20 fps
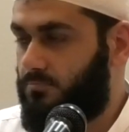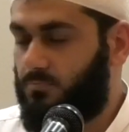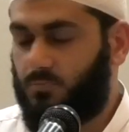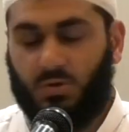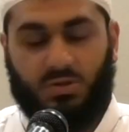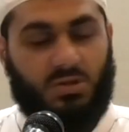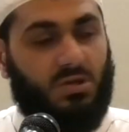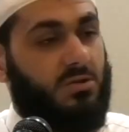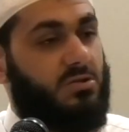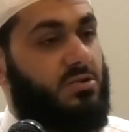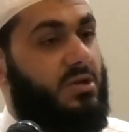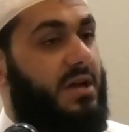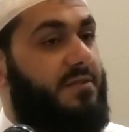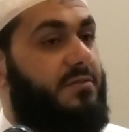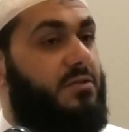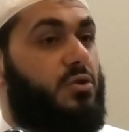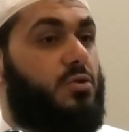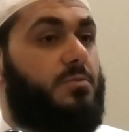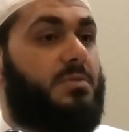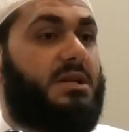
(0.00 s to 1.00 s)
We're told to have
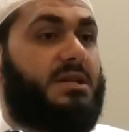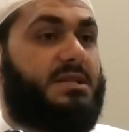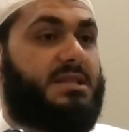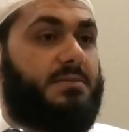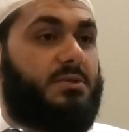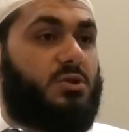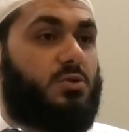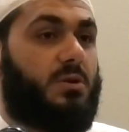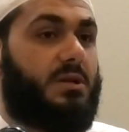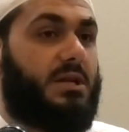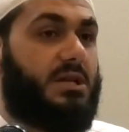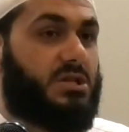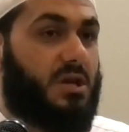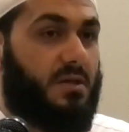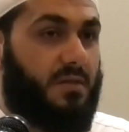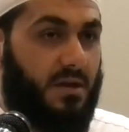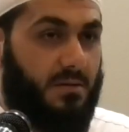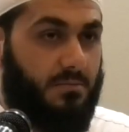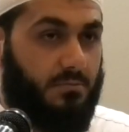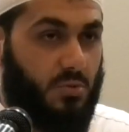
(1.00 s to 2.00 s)
humility between each
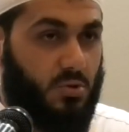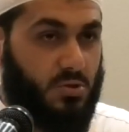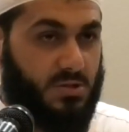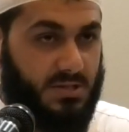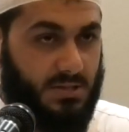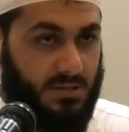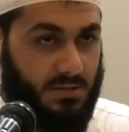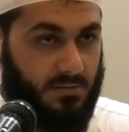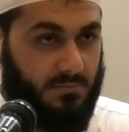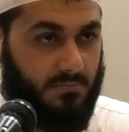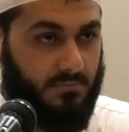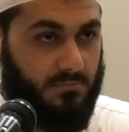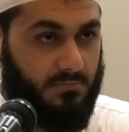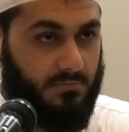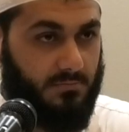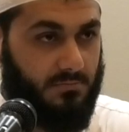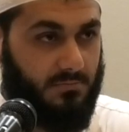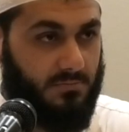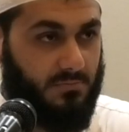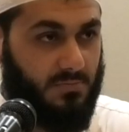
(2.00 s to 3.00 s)
other and mercy,
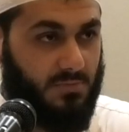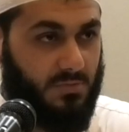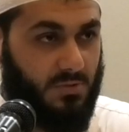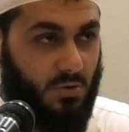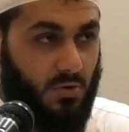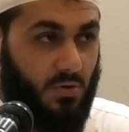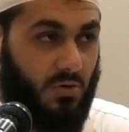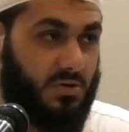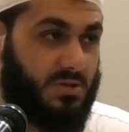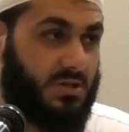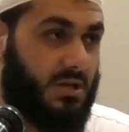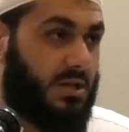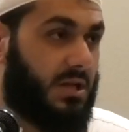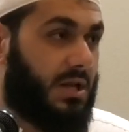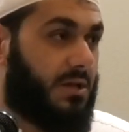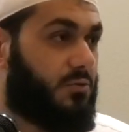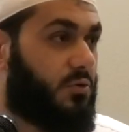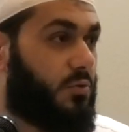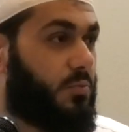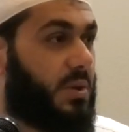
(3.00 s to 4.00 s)
or else
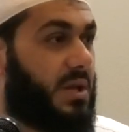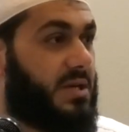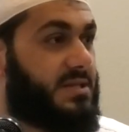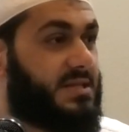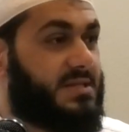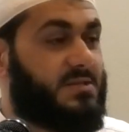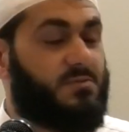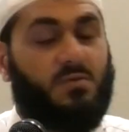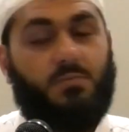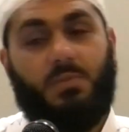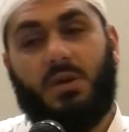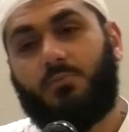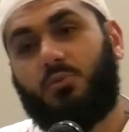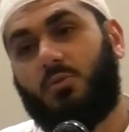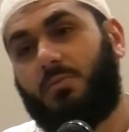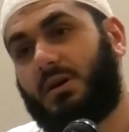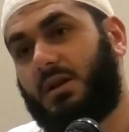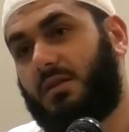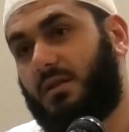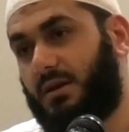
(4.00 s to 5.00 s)
Allah will replace us with people
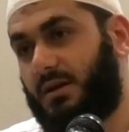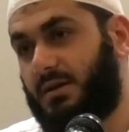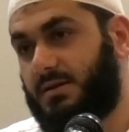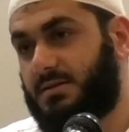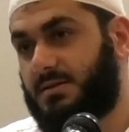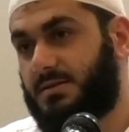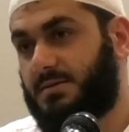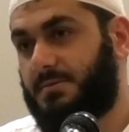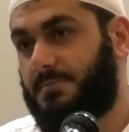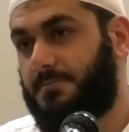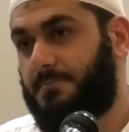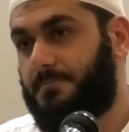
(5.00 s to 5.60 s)
better than us.